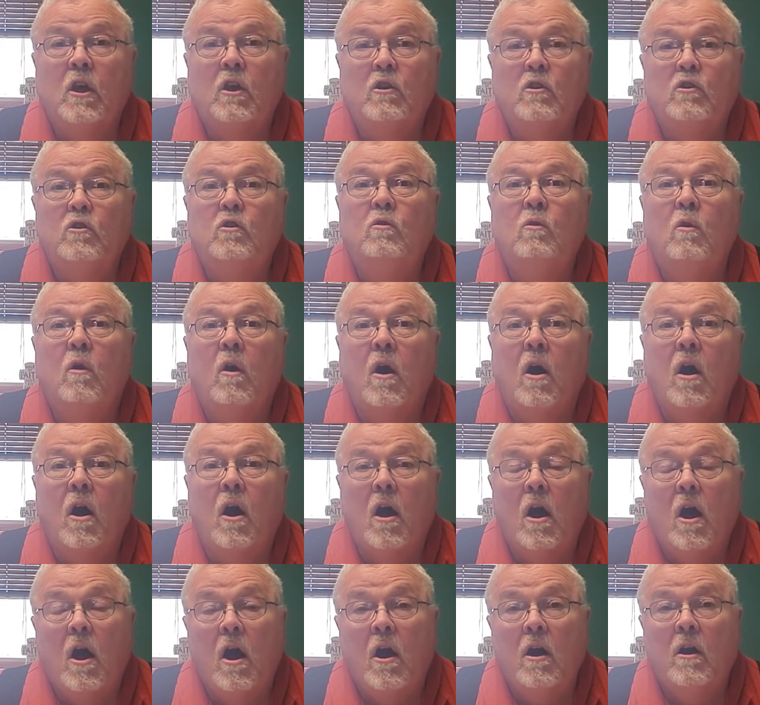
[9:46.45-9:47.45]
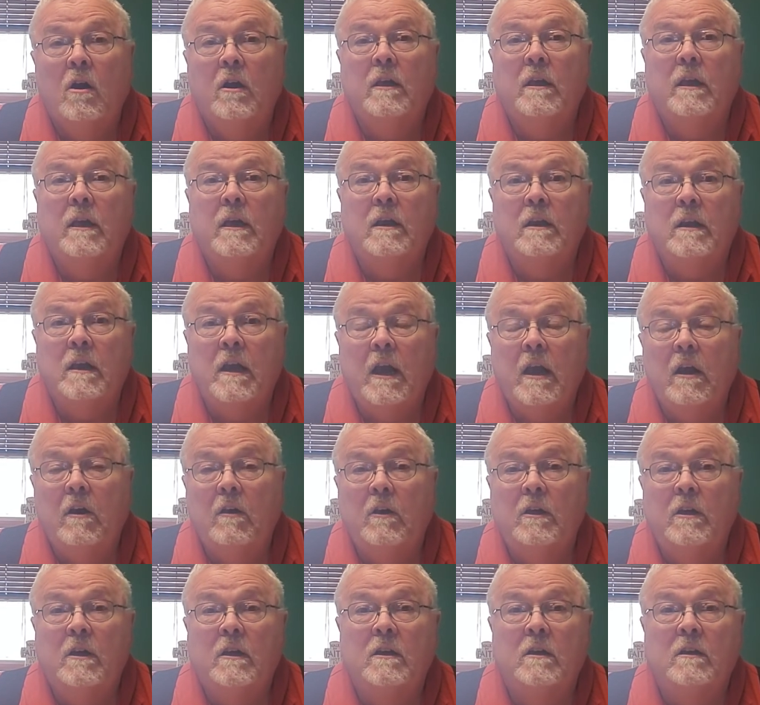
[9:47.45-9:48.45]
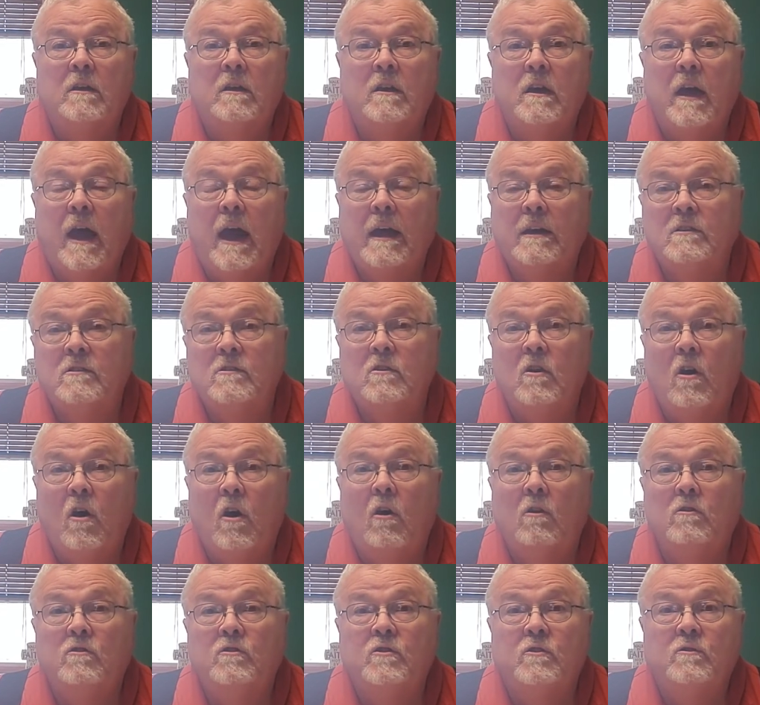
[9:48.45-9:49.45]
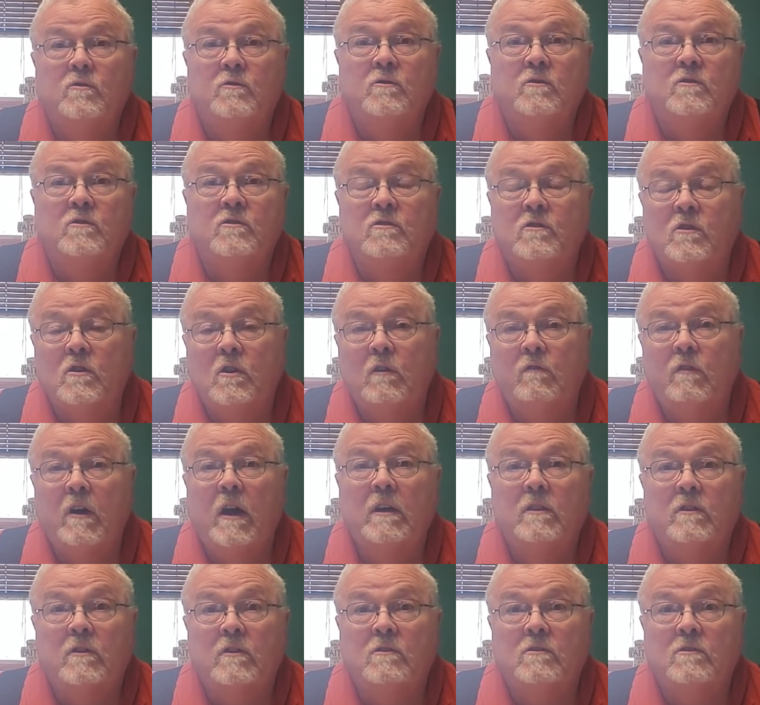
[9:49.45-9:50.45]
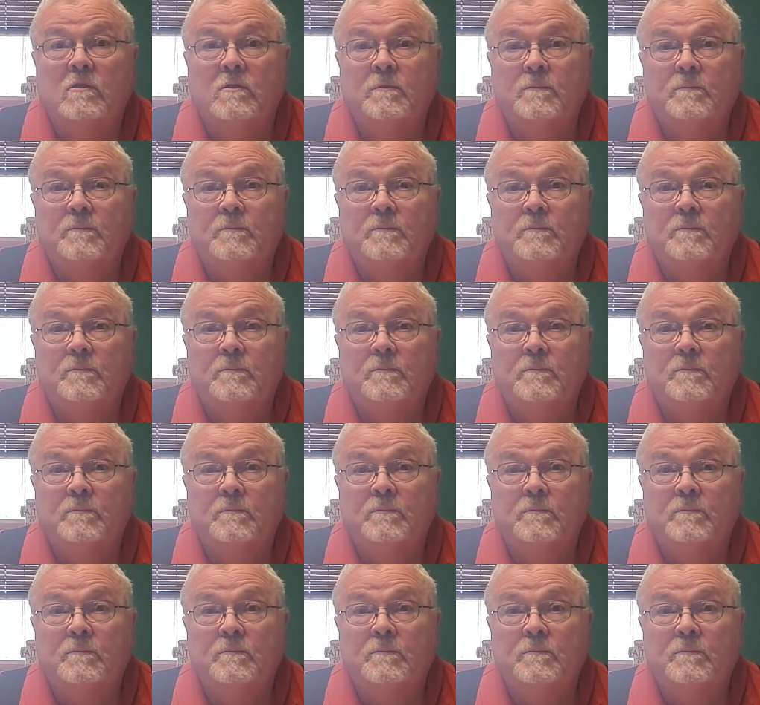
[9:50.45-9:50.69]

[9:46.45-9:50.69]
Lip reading: You are in an area God has called you to serve others.